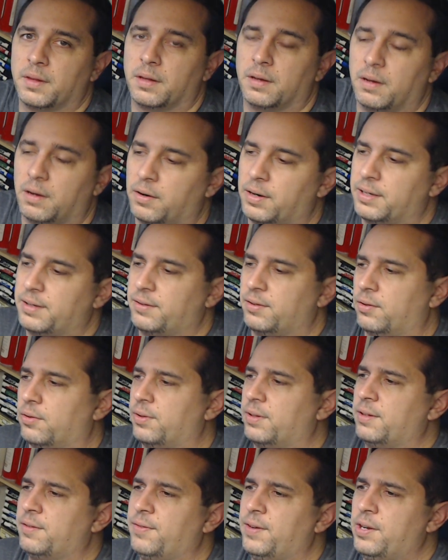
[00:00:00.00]
Alright, so
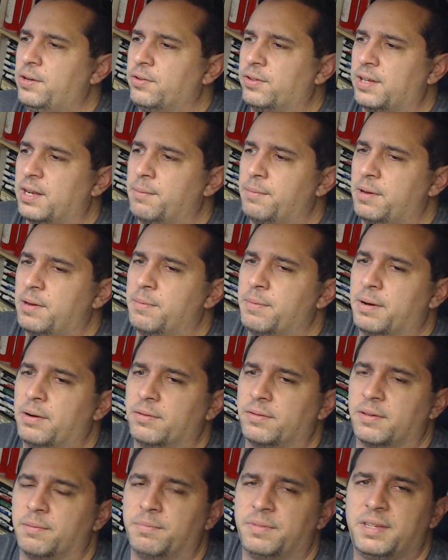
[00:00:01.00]
this video is going to be
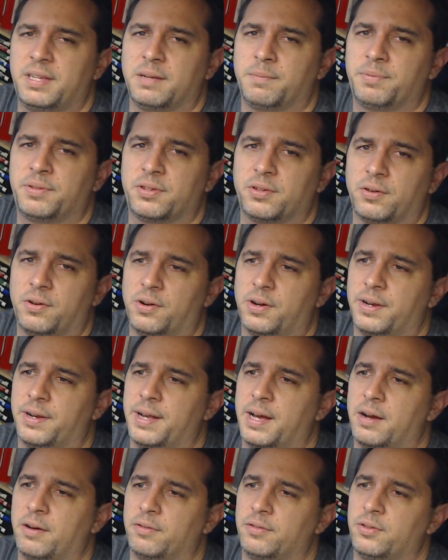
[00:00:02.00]
about some tips on
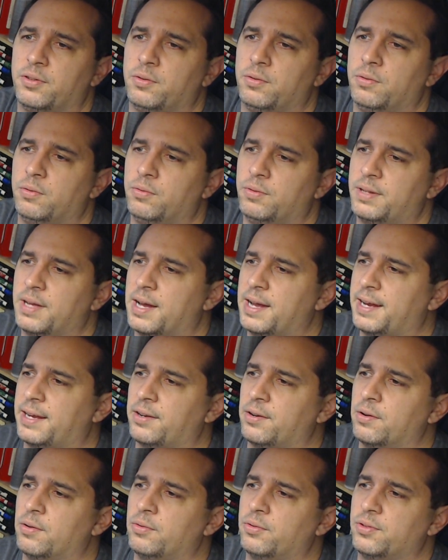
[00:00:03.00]
how to
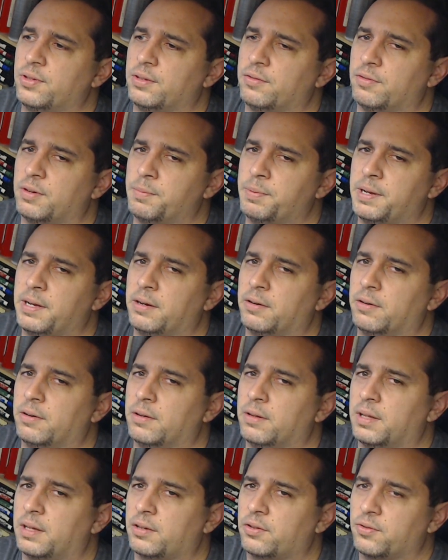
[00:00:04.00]
diagnose and repair
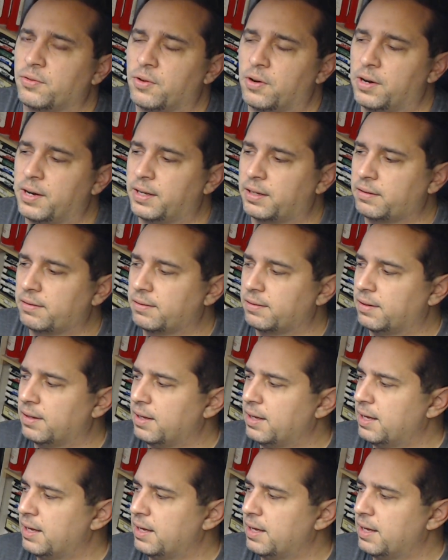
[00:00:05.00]
electronics.